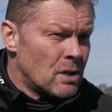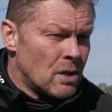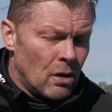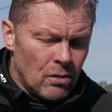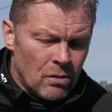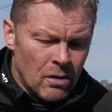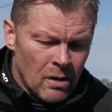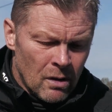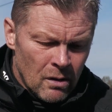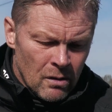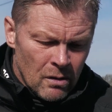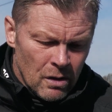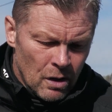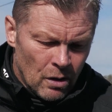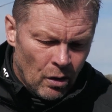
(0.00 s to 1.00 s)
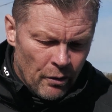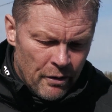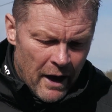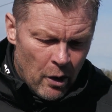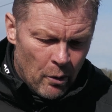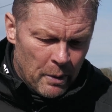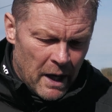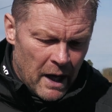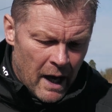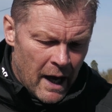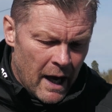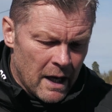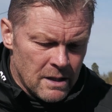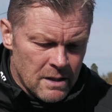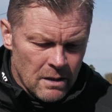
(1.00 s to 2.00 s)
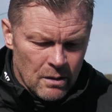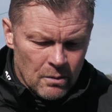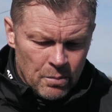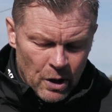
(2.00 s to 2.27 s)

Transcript: So, you know, they'll be ahead.